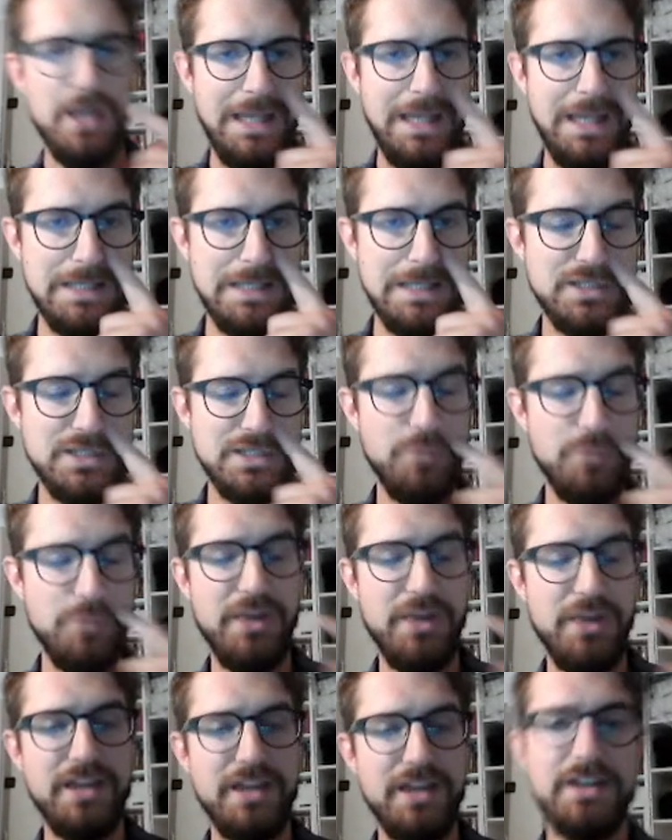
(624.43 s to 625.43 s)
In 2
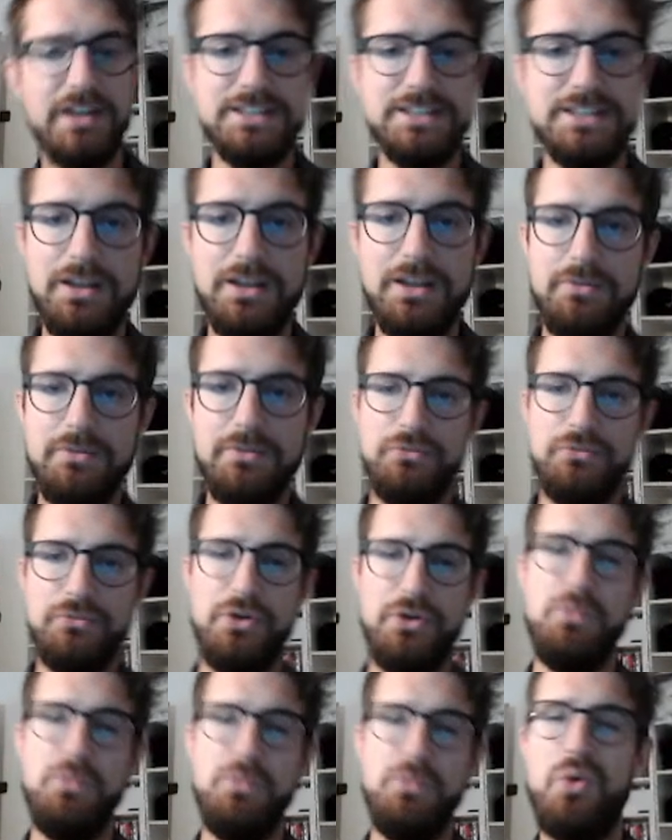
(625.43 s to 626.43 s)
players,
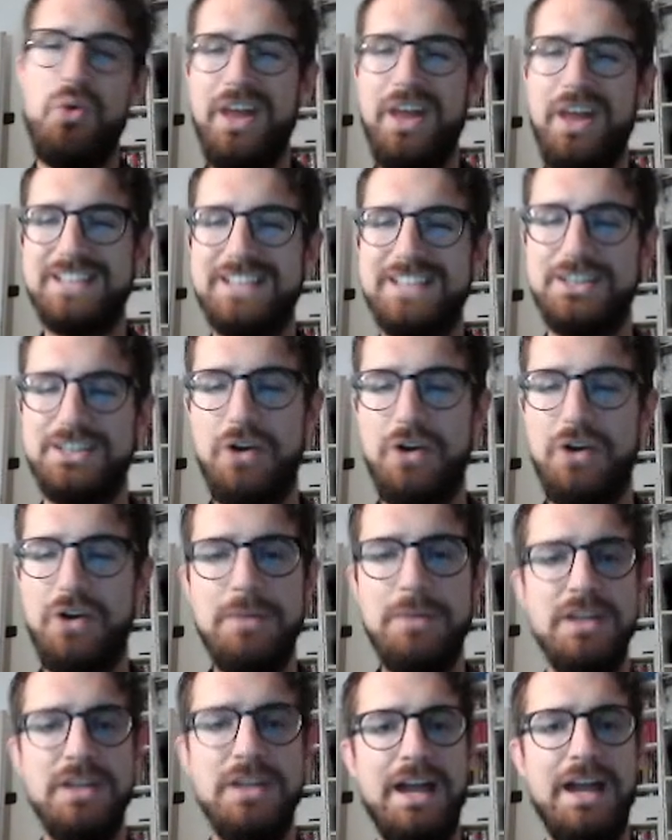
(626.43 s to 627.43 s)
from what I saw, I
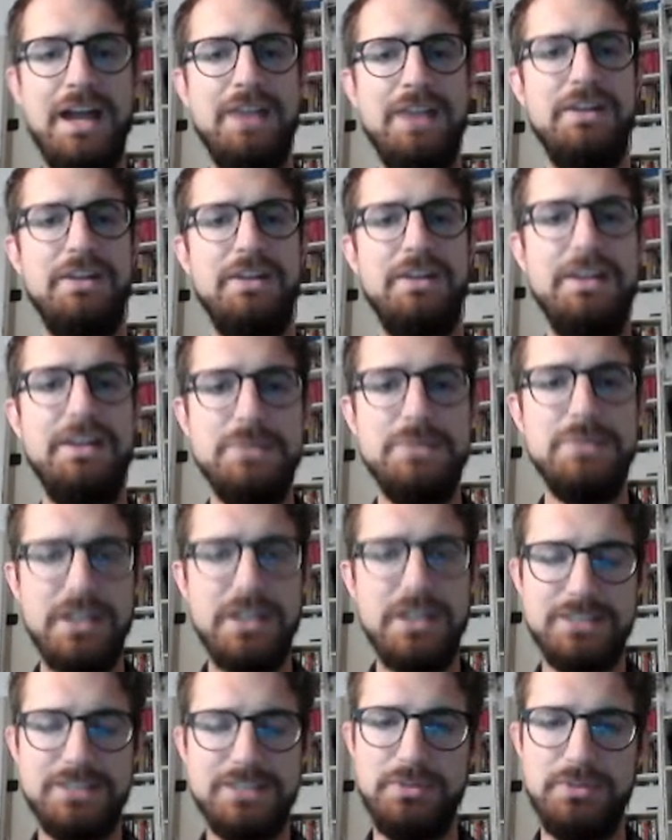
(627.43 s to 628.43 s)
mean, I have a limited
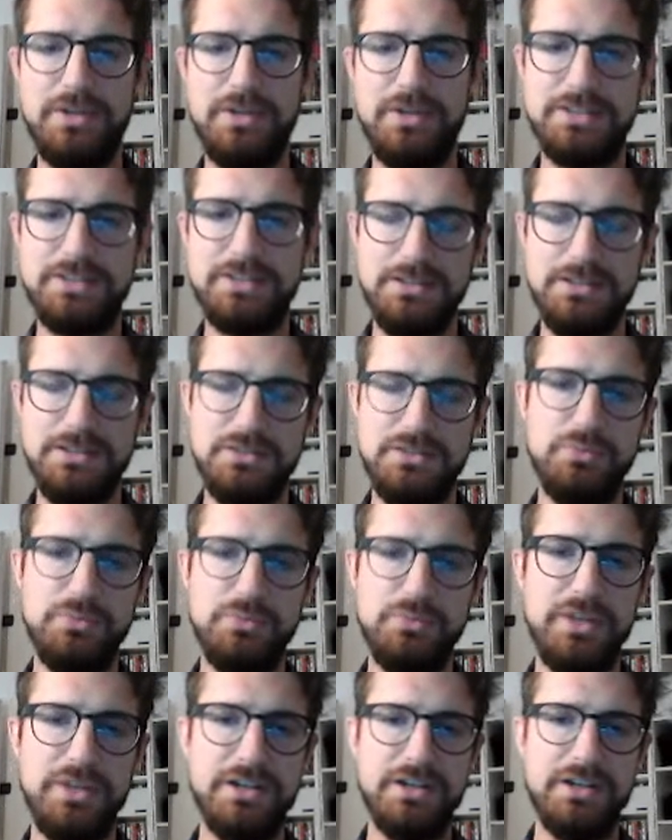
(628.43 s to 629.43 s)
experience in 2
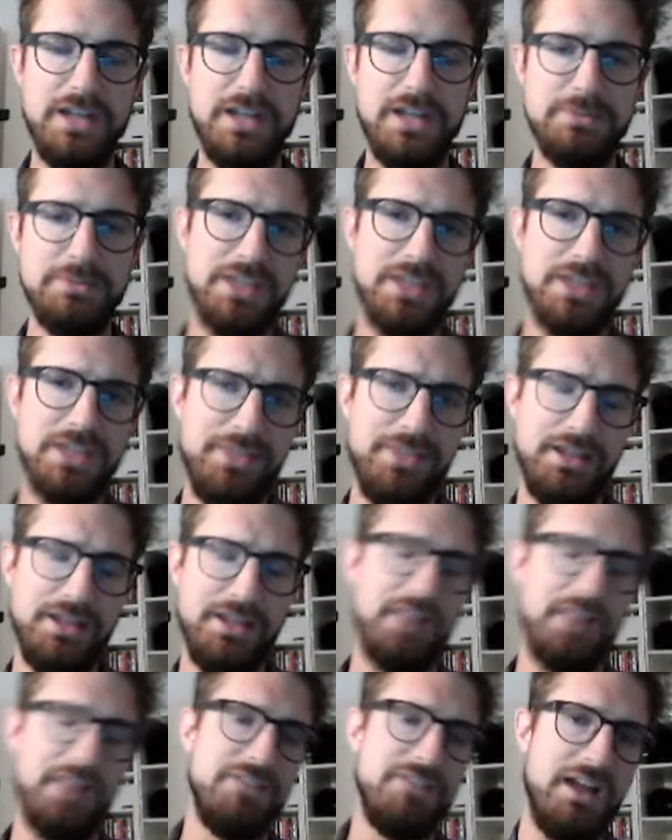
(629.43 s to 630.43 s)
player games. I think
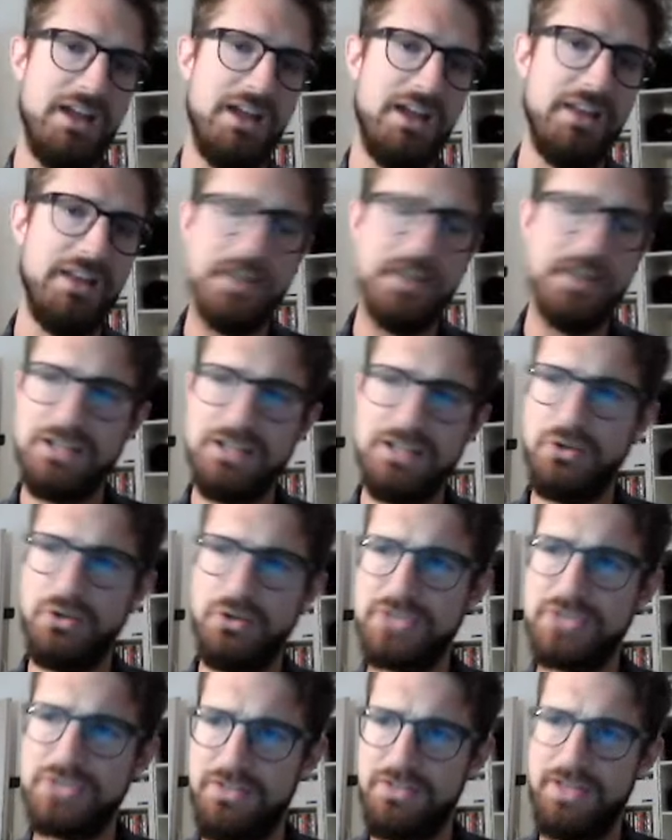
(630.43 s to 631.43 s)
that I've done like a
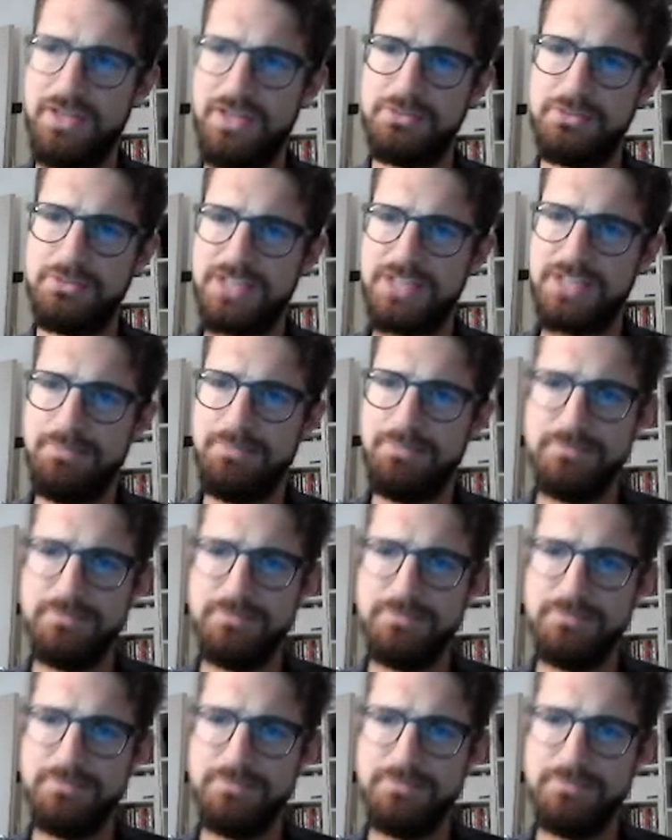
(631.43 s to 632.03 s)
dozen of them or some.